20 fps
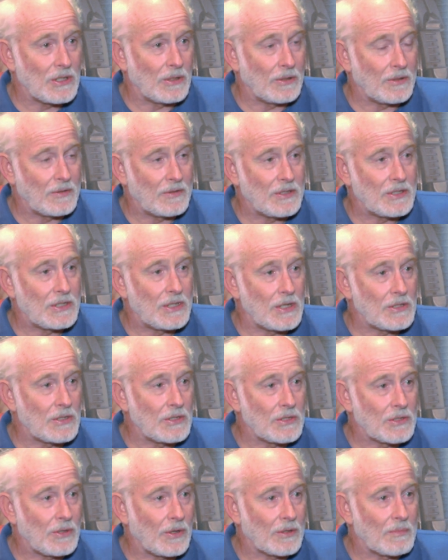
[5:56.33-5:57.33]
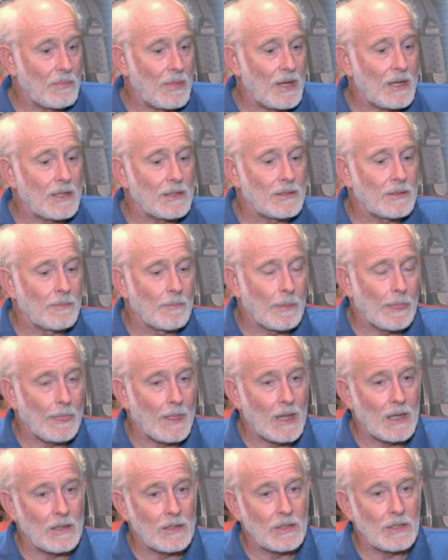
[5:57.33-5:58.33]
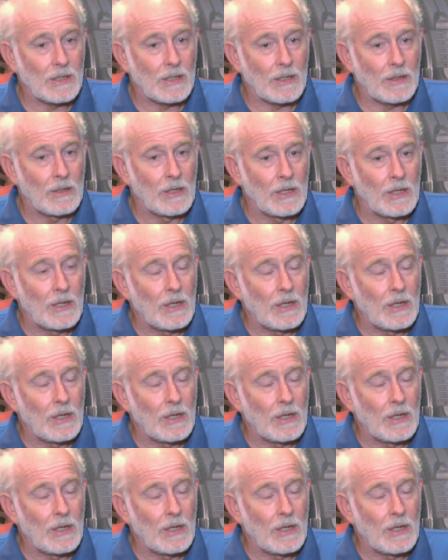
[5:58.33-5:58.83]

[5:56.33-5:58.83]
A lot of decisions got made, and